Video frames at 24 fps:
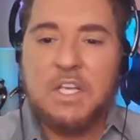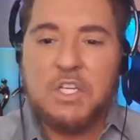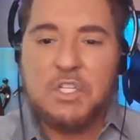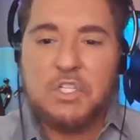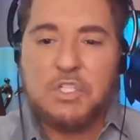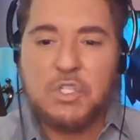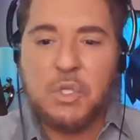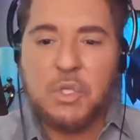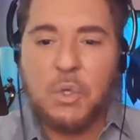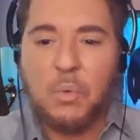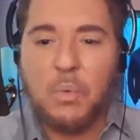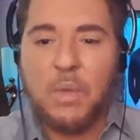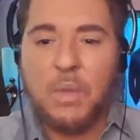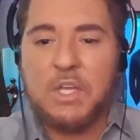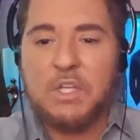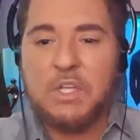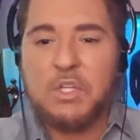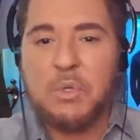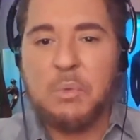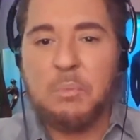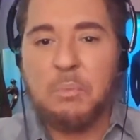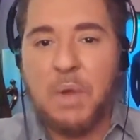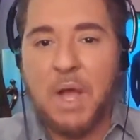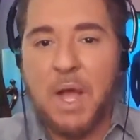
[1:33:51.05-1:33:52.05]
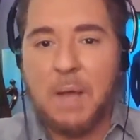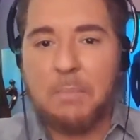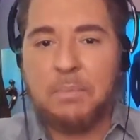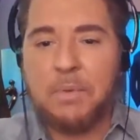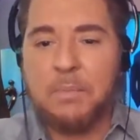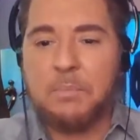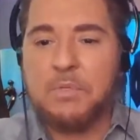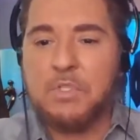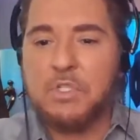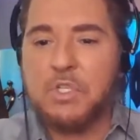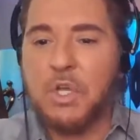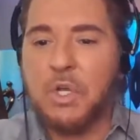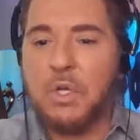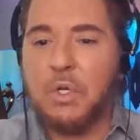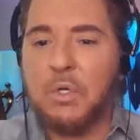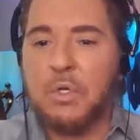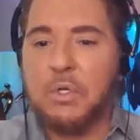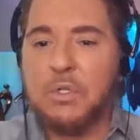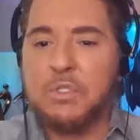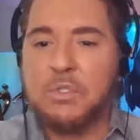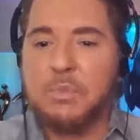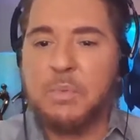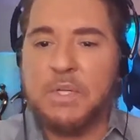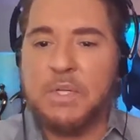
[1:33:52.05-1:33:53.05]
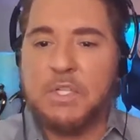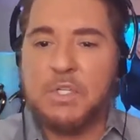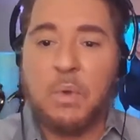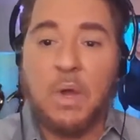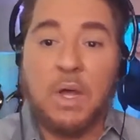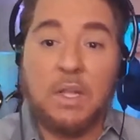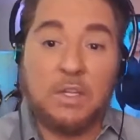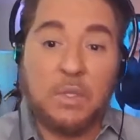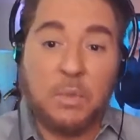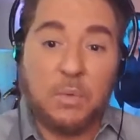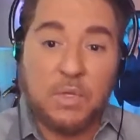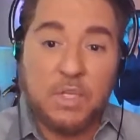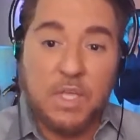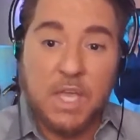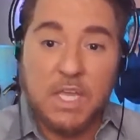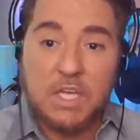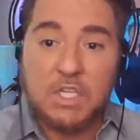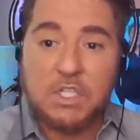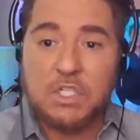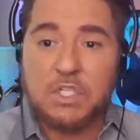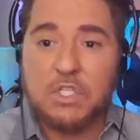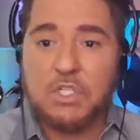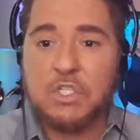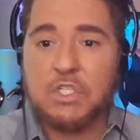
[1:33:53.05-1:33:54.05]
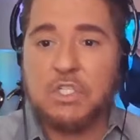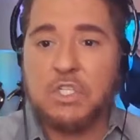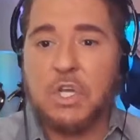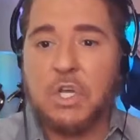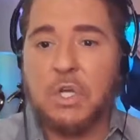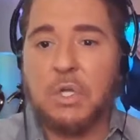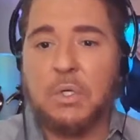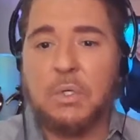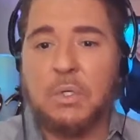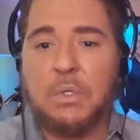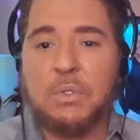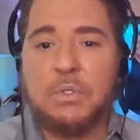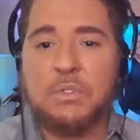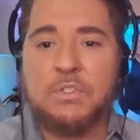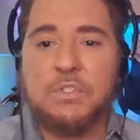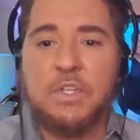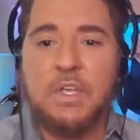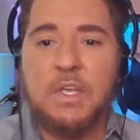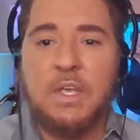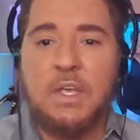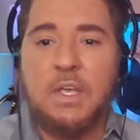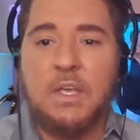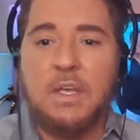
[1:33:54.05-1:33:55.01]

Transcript: So we do pop up shows, we do on location shows.